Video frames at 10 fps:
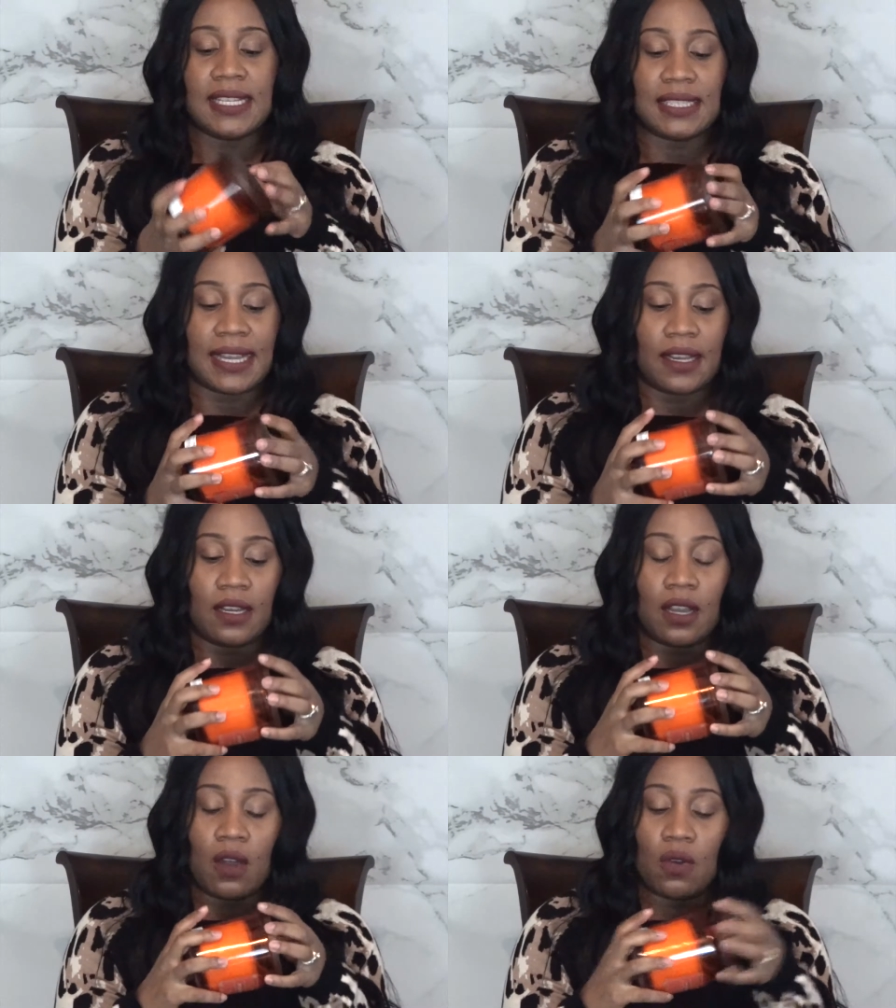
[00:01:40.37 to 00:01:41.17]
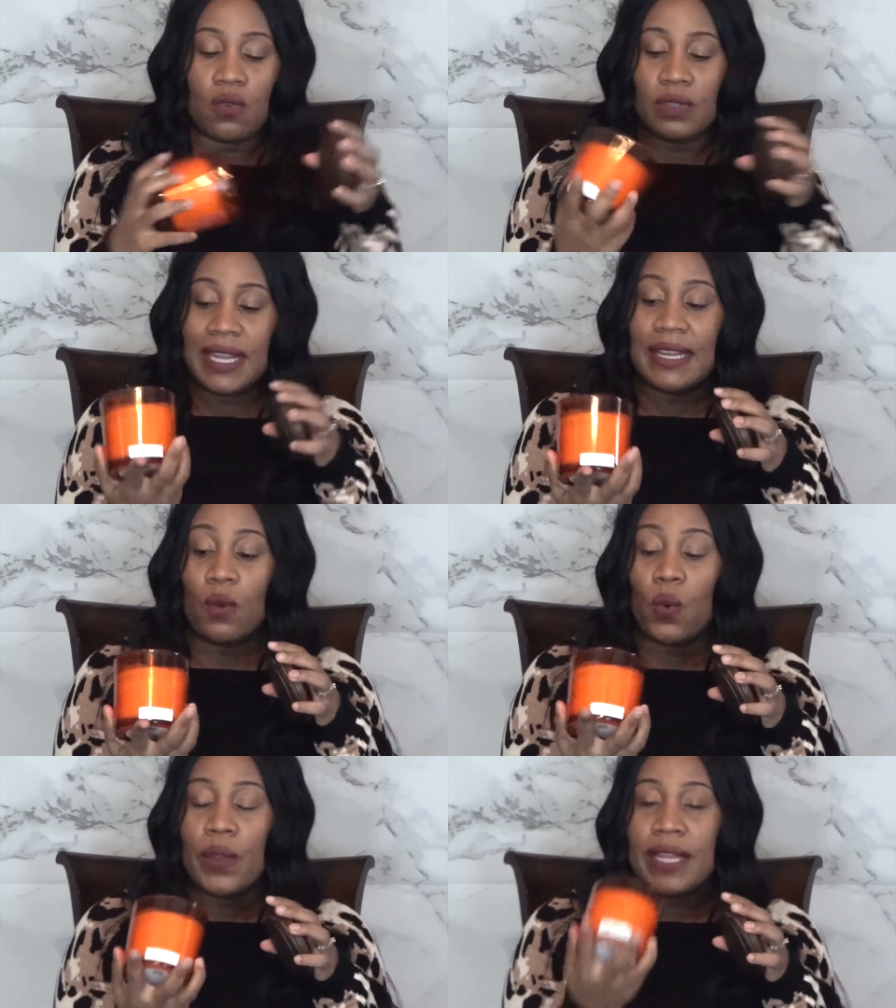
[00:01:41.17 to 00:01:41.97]
It's like a gold
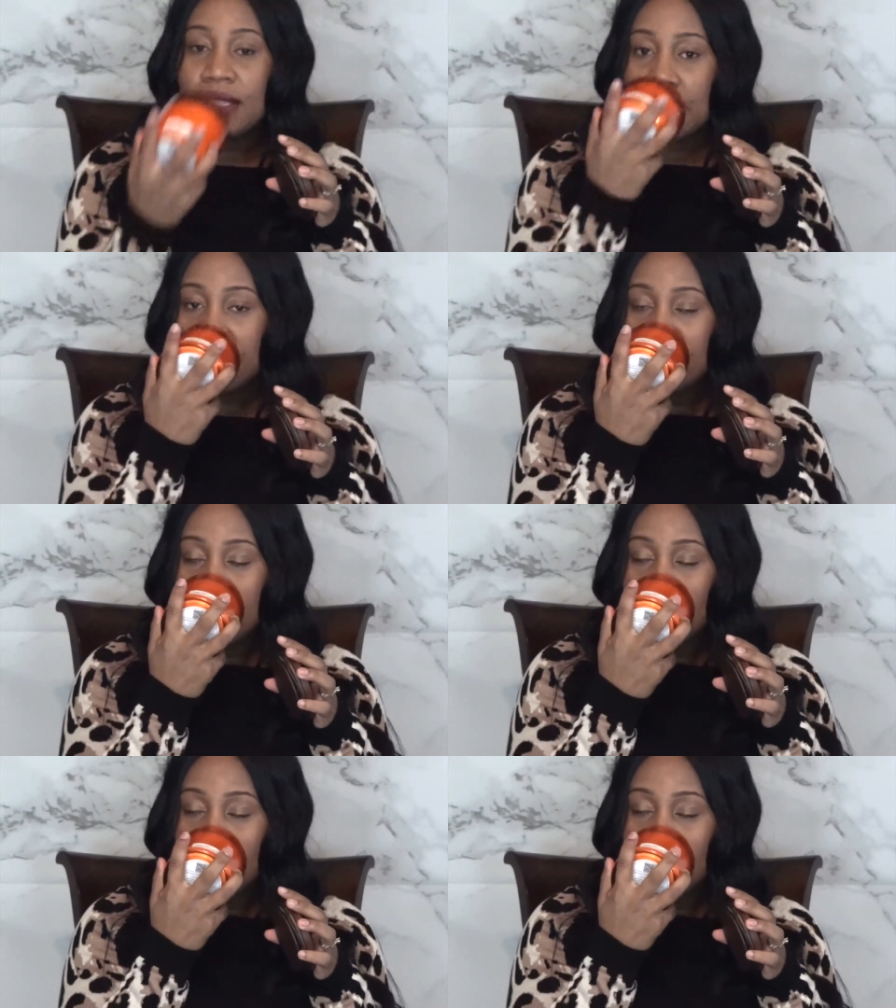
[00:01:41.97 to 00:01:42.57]
and orange